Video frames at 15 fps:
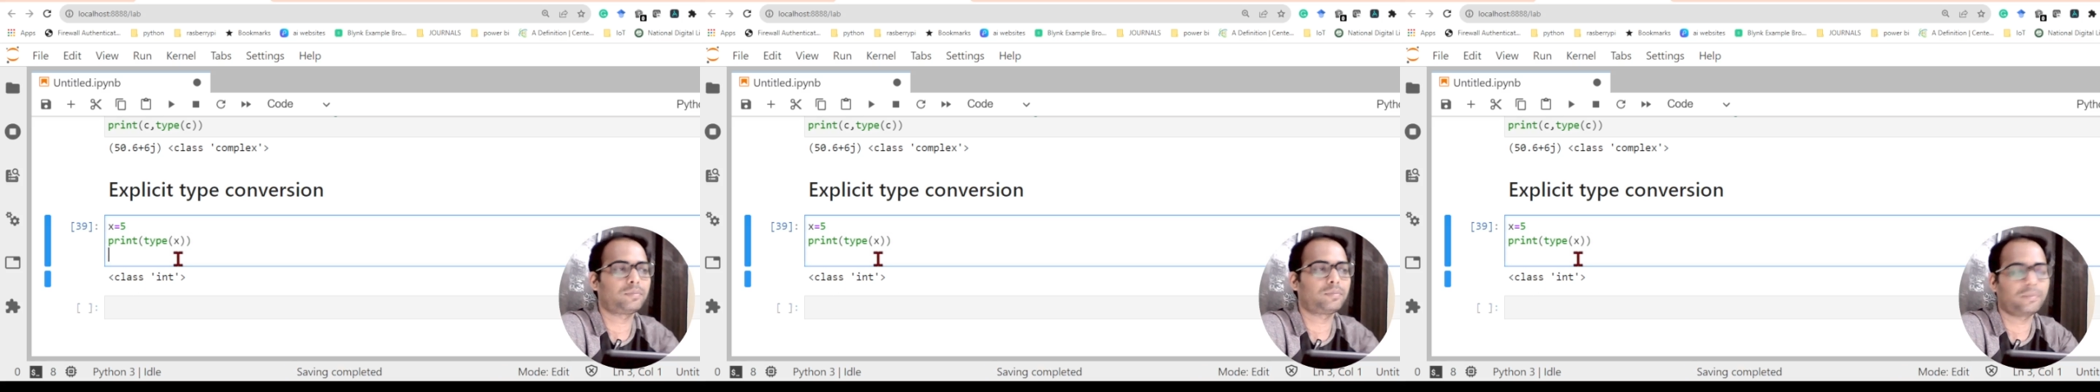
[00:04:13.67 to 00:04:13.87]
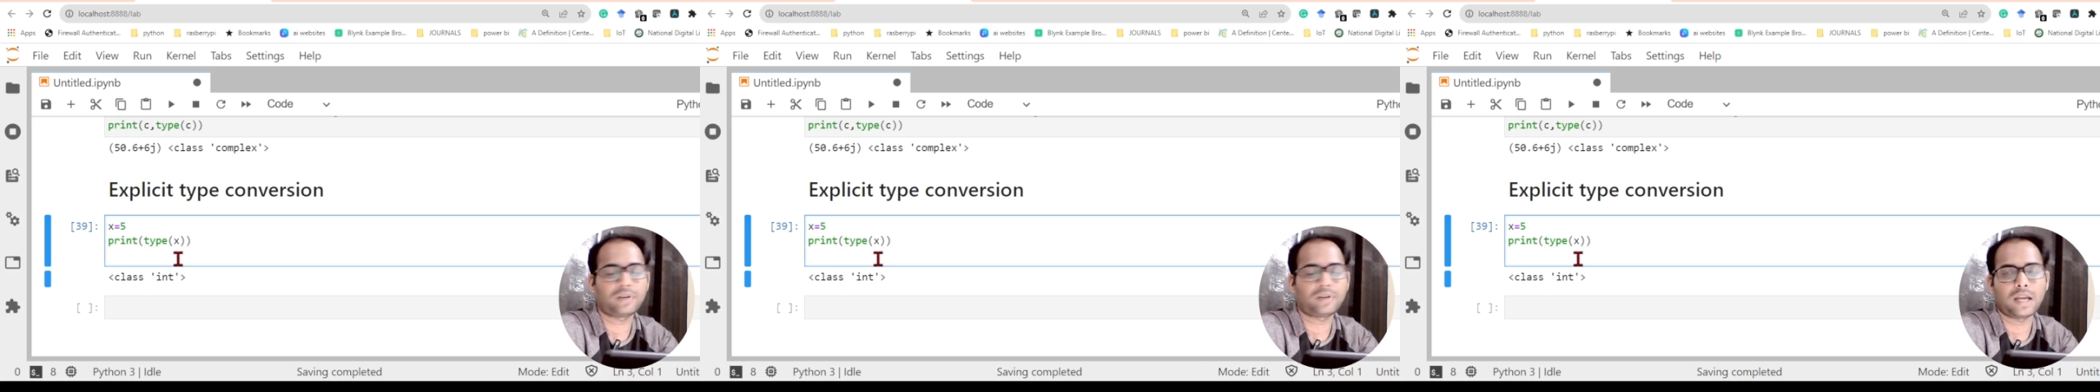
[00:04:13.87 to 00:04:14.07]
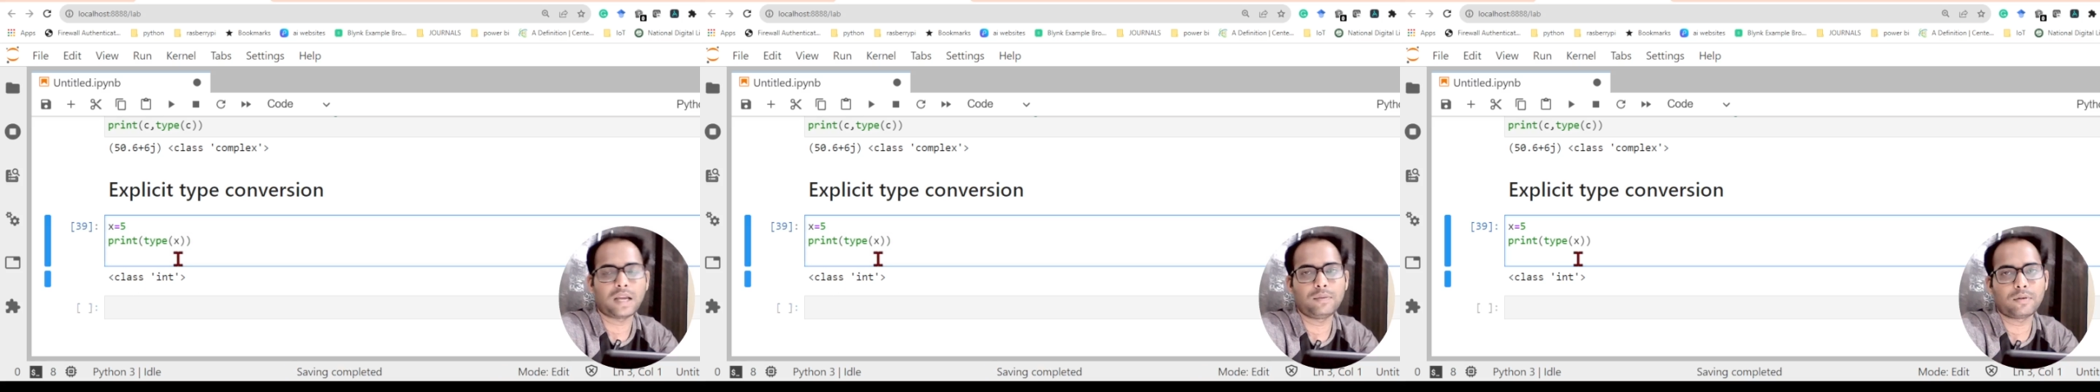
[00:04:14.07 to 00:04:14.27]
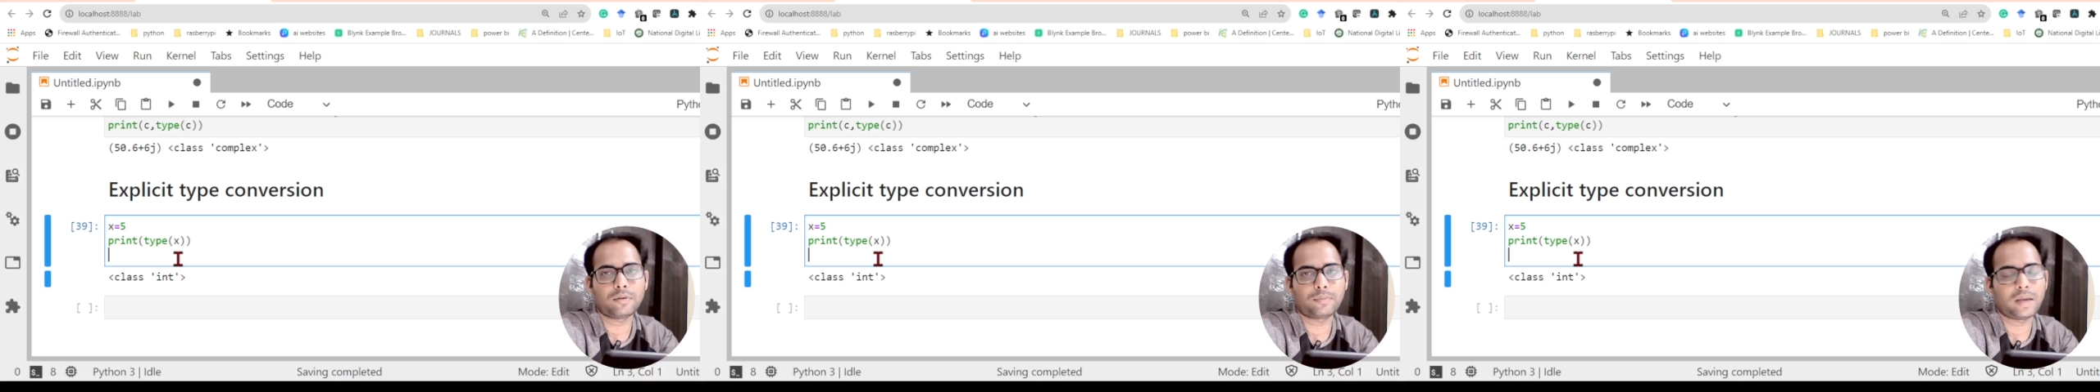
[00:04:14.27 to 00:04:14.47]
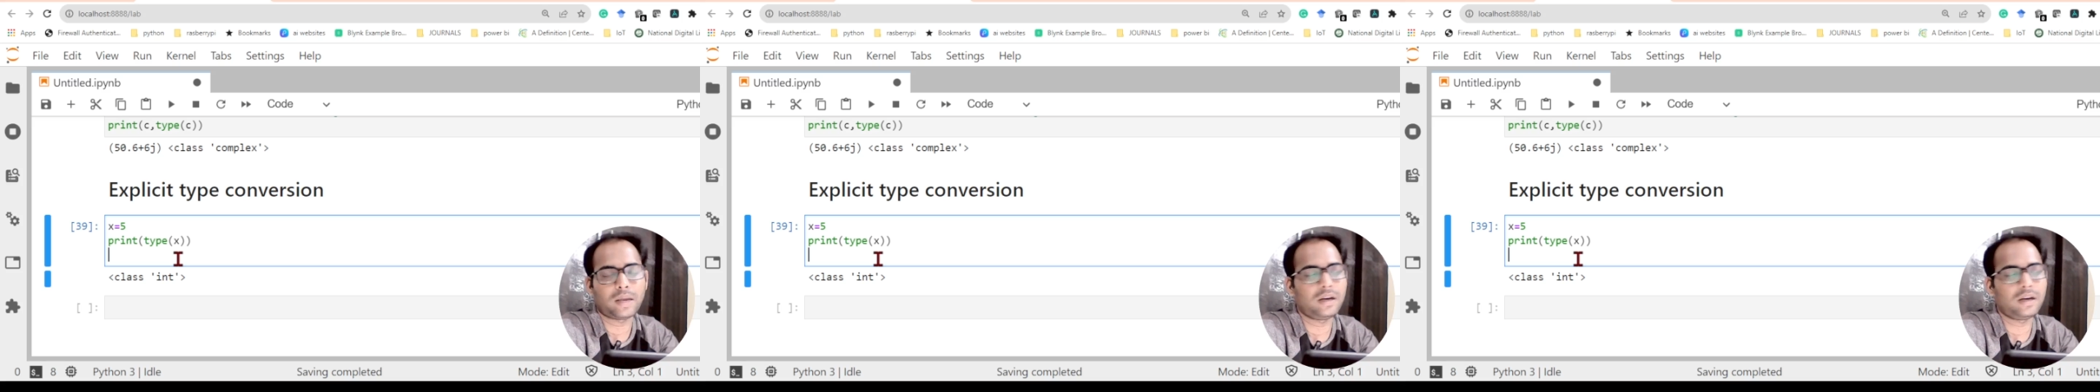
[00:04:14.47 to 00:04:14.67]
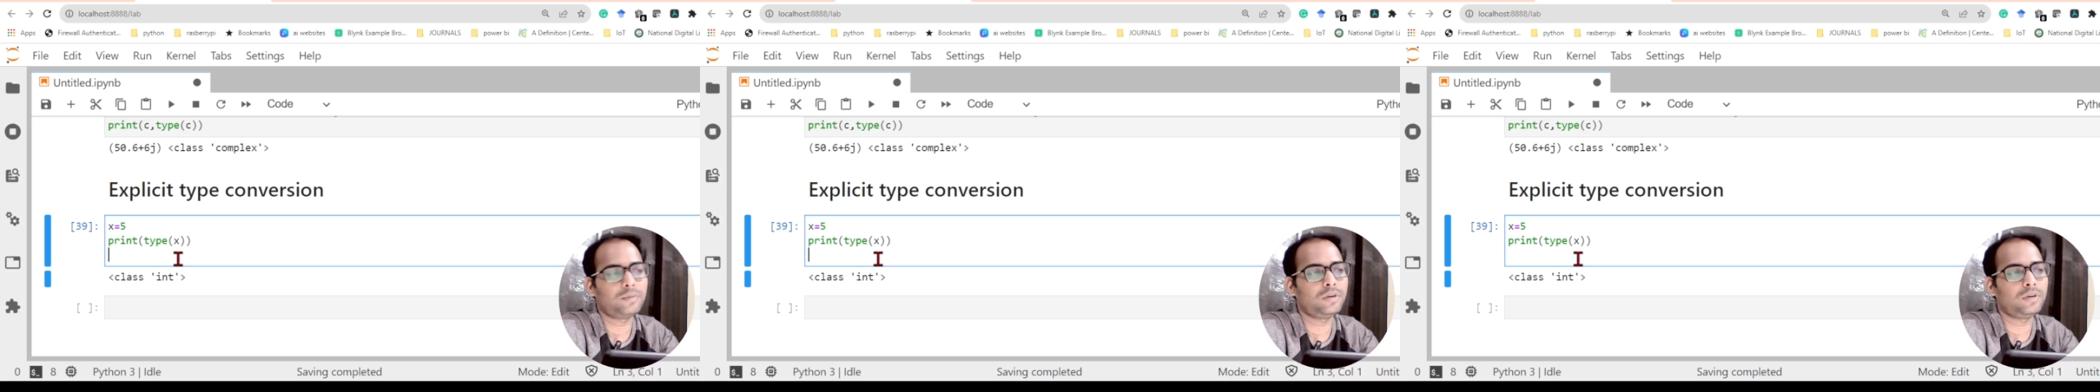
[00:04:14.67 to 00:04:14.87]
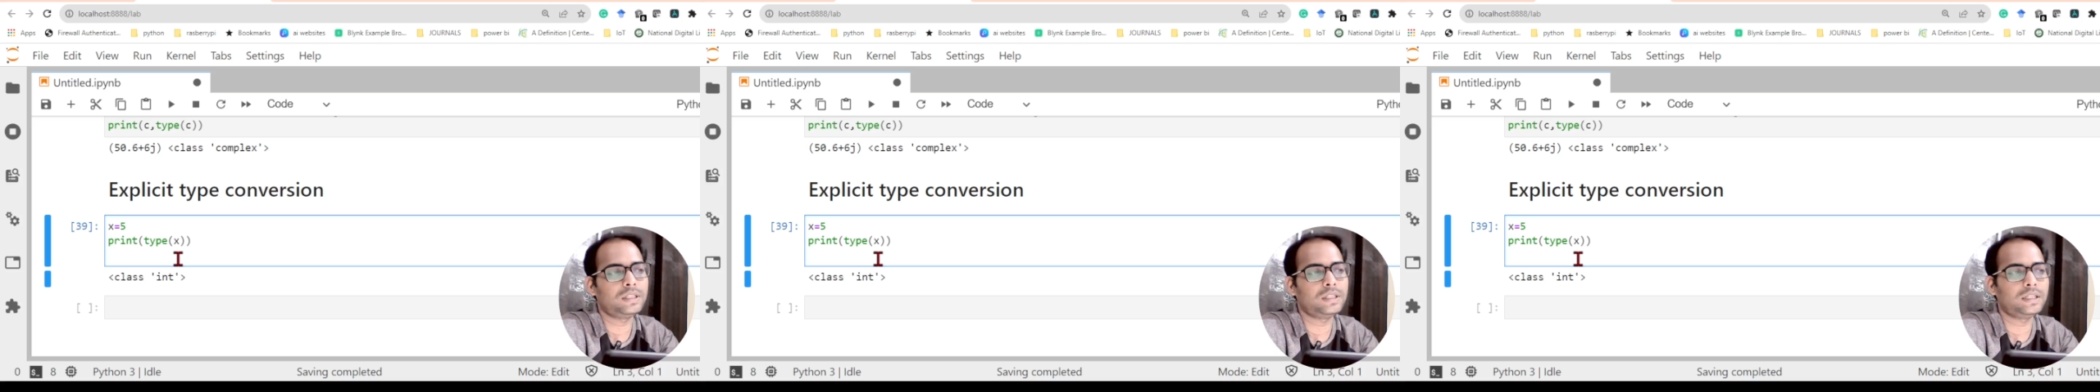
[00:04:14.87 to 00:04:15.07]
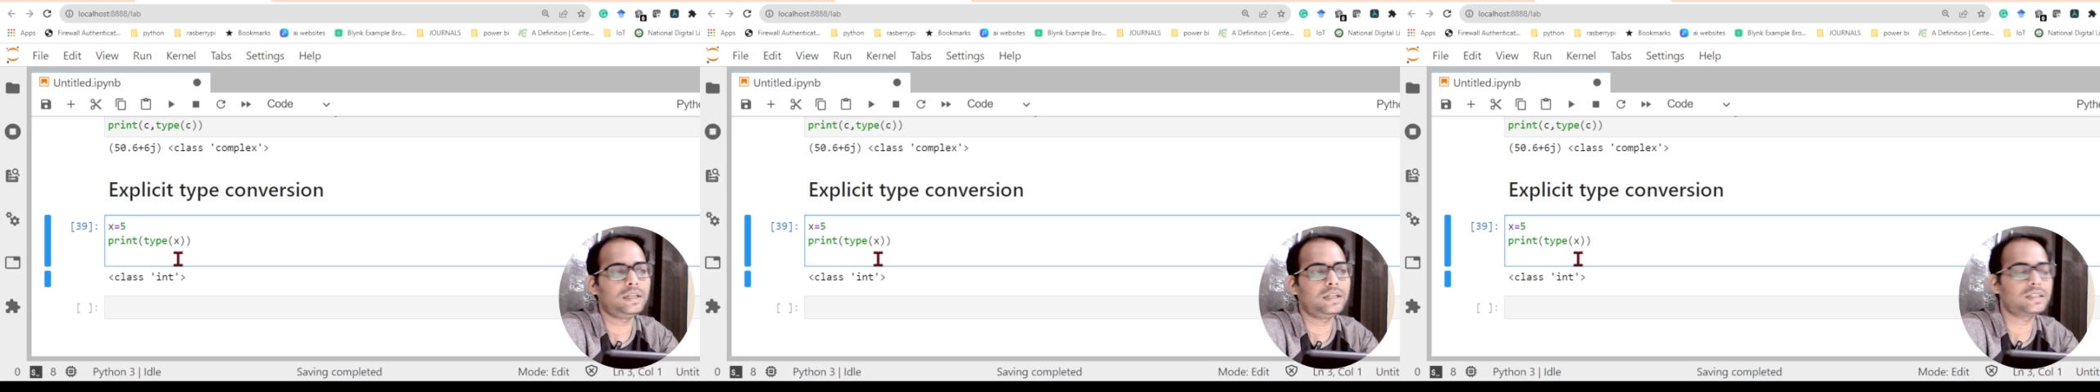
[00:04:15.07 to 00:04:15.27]
type of variable
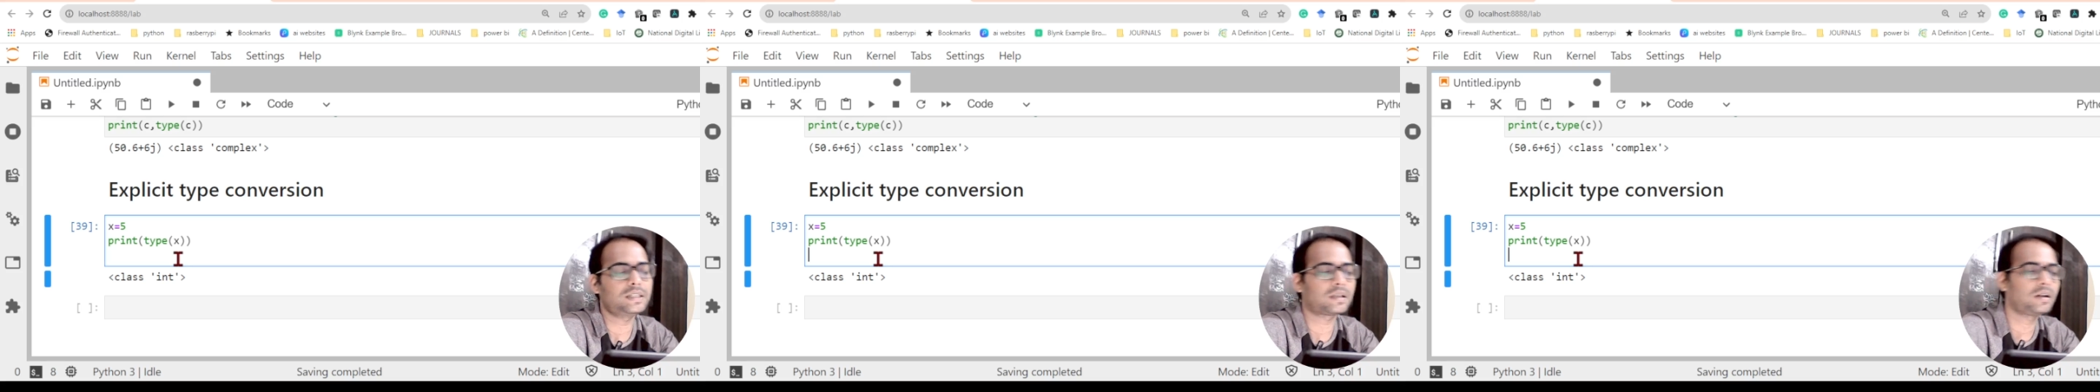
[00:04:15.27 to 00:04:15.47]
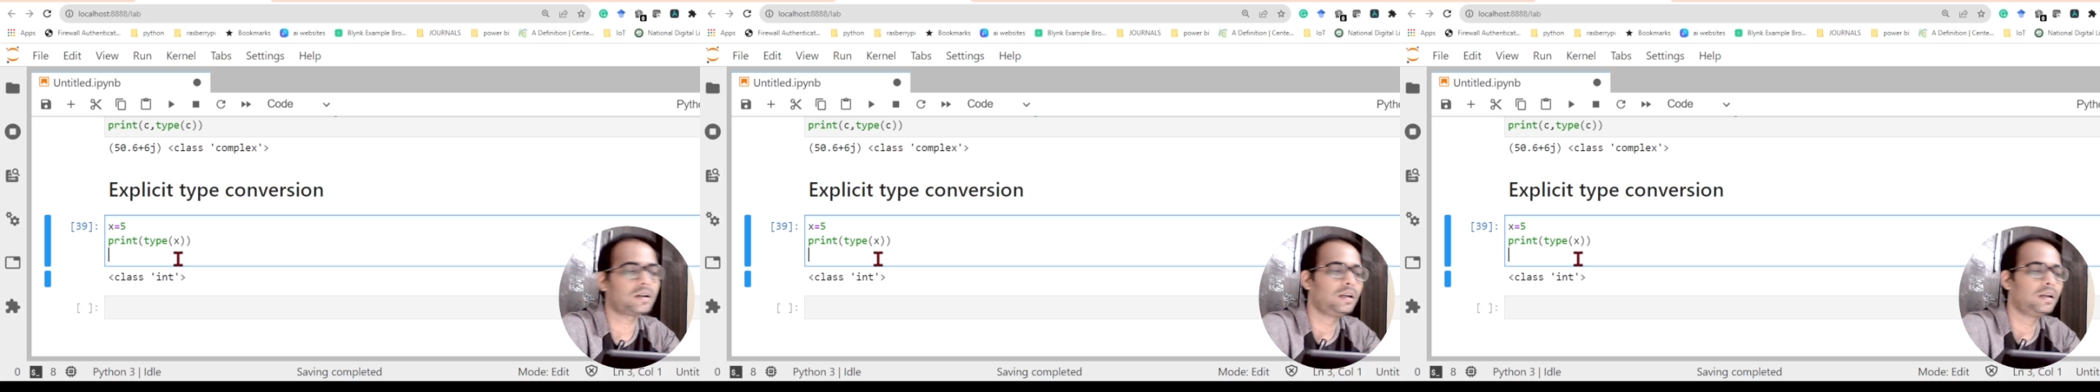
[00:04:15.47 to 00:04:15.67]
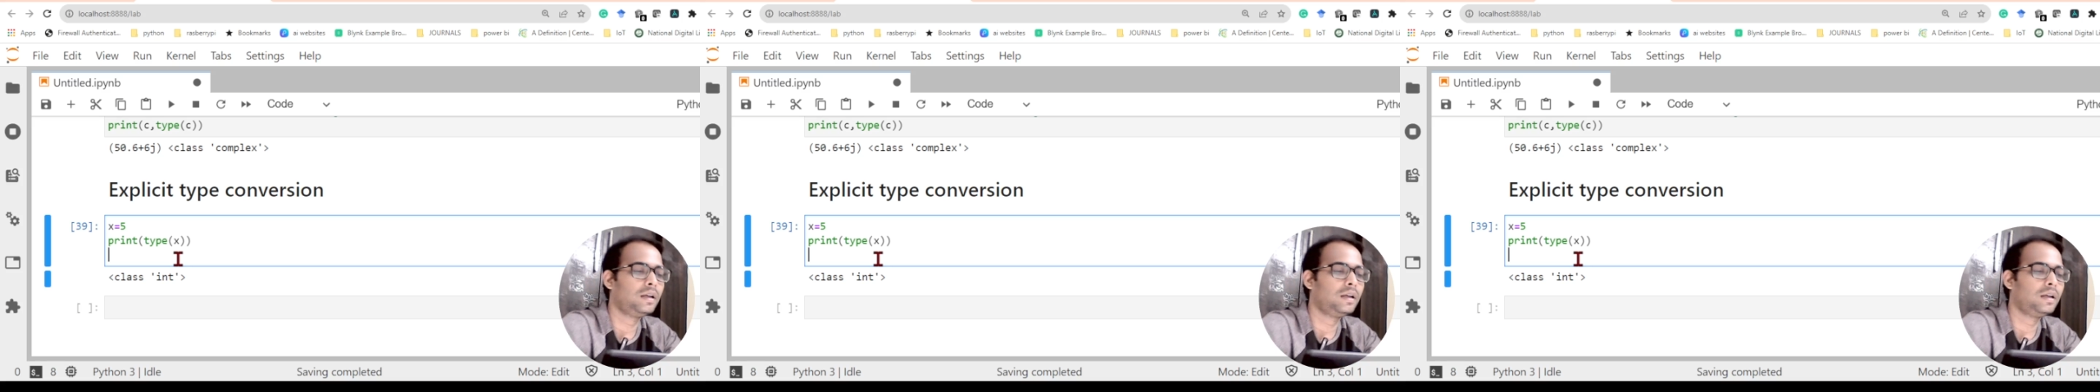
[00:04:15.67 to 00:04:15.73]
is integer.